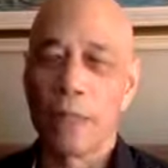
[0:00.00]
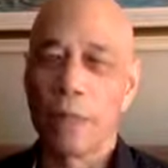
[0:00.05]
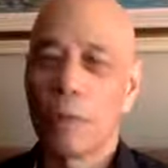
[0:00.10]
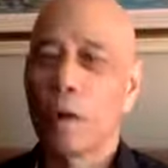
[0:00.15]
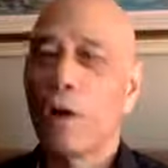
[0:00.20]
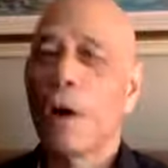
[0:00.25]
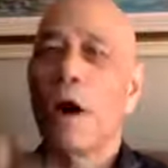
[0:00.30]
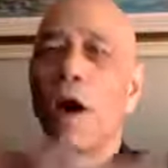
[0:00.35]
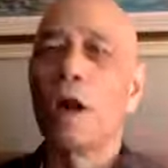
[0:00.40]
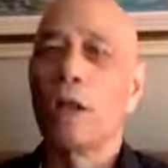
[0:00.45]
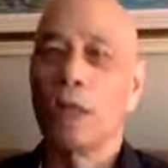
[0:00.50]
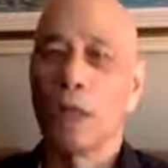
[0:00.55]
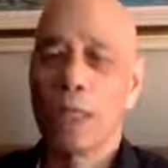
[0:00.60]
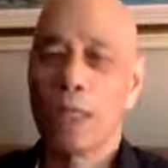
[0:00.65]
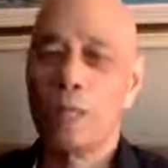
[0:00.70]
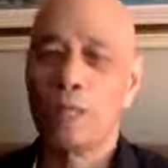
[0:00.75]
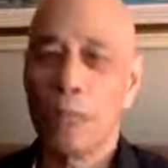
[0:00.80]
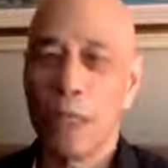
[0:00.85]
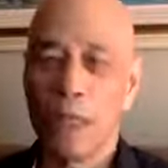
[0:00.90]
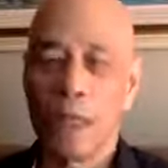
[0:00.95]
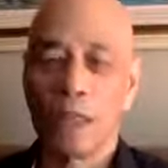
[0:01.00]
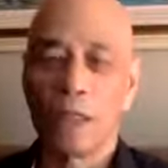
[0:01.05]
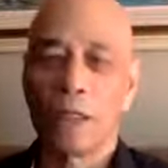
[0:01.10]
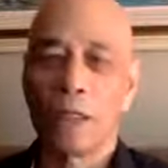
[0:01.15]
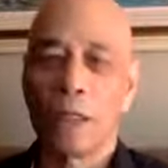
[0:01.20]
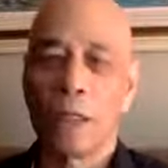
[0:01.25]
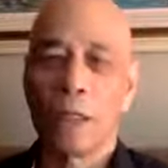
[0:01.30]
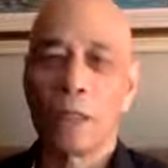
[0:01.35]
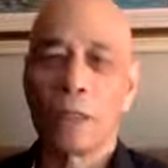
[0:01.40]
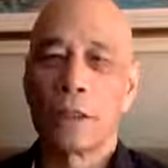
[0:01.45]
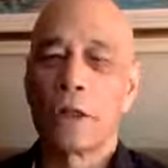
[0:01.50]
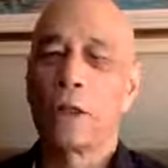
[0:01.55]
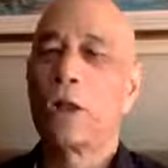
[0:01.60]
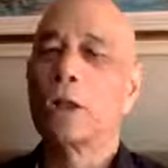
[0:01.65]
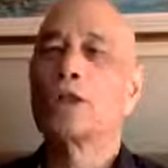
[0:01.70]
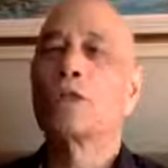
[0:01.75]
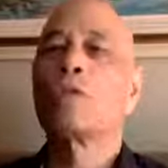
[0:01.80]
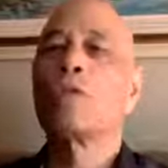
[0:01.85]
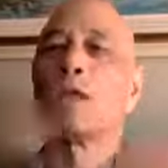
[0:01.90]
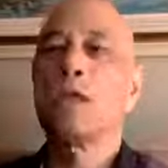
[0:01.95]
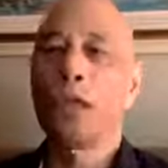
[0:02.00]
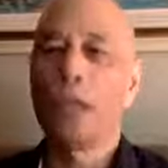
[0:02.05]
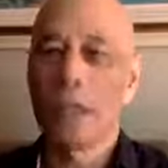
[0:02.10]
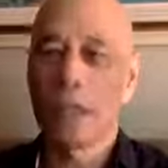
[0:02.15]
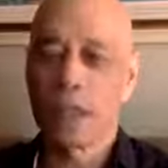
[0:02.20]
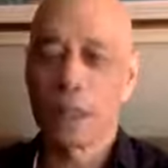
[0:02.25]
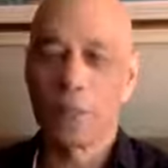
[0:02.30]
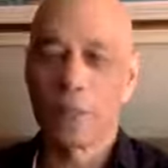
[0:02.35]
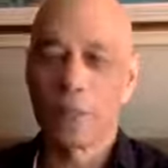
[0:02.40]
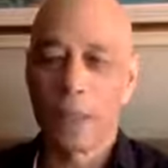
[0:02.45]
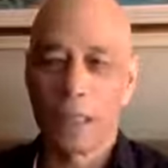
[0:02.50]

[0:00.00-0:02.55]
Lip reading: We're all light beings. There are trillions of